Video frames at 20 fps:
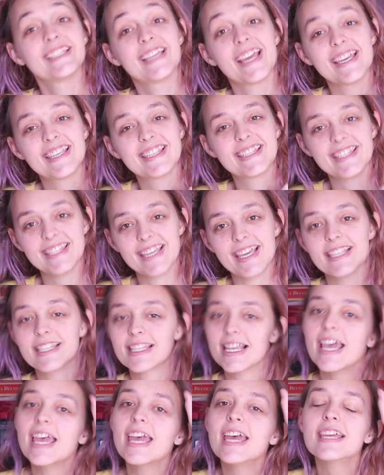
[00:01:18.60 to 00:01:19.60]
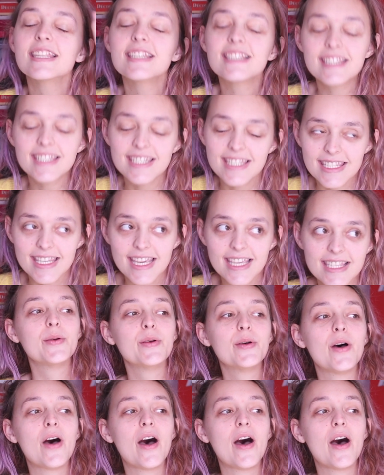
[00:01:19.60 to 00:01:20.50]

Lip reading: Yes, yes, and yes.